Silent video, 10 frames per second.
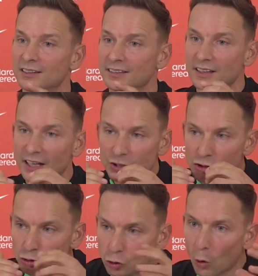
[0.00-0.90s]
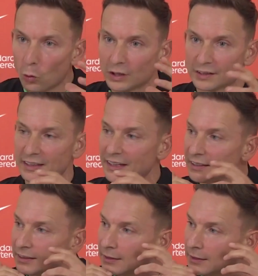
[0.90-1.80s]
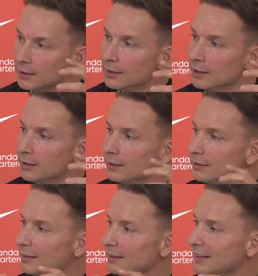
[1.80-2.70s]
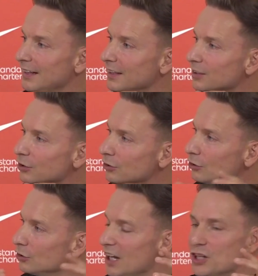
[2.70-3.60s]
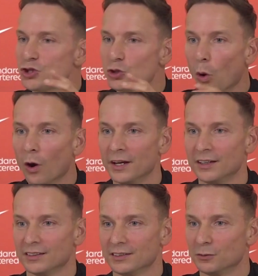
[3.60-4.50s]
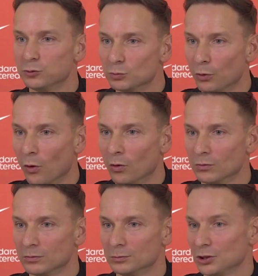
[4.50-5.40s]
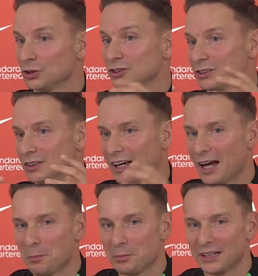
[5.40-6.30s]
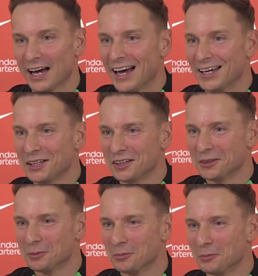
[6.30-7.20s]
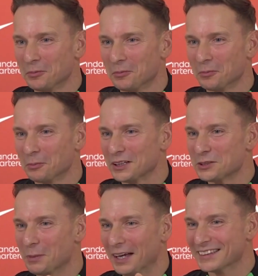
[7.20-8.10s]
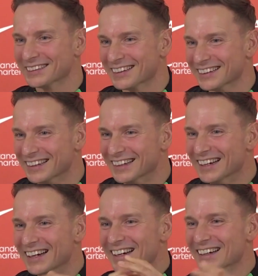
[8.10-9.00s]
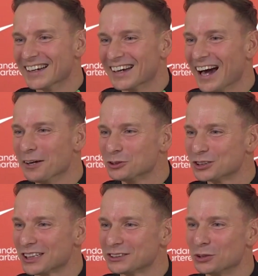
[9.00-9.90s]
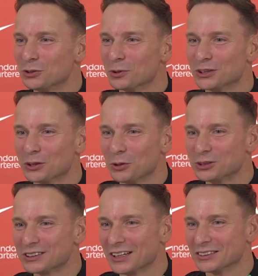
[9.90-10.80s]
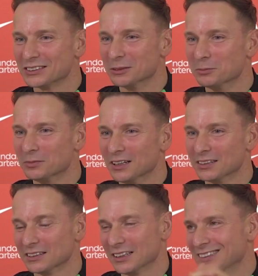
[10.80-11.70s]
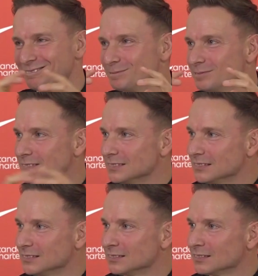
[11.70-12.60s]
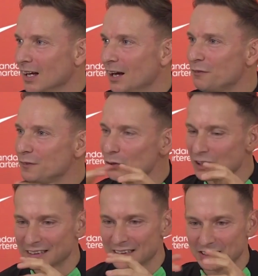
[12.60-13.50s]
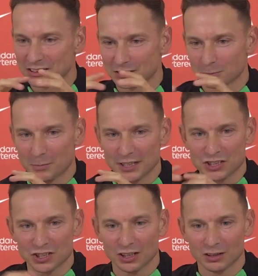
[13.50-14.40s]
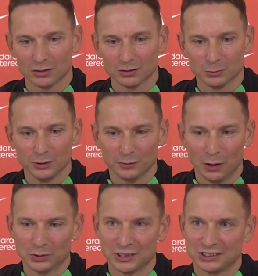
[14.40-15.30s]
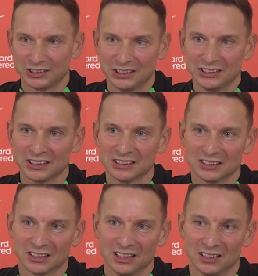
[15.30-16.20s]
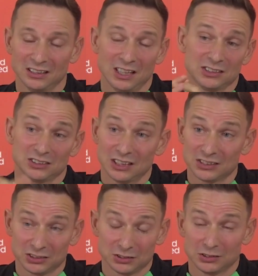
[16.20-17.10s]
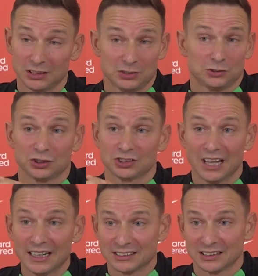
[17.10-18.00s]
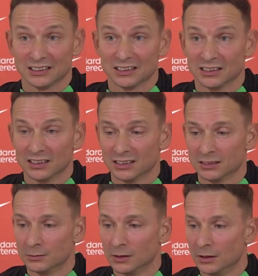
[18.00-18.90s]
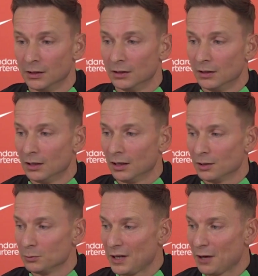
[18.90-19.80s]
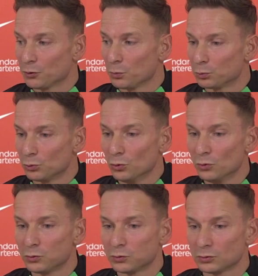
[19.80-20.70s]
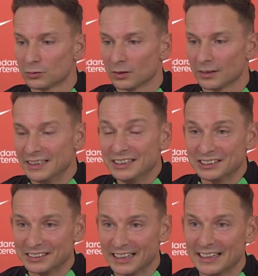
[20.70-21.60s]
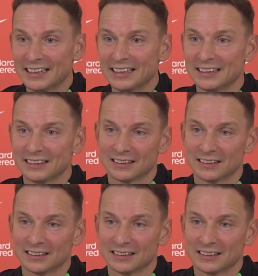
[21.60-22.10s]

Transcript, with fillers: that they can just go, that they can, that they can enjoy football because a happy guy plays better than a, a guy who just has to do what the coach tells them. And I feel that this mixture we found this season, and that's that's that's just nice. And uh, and we have to prove each day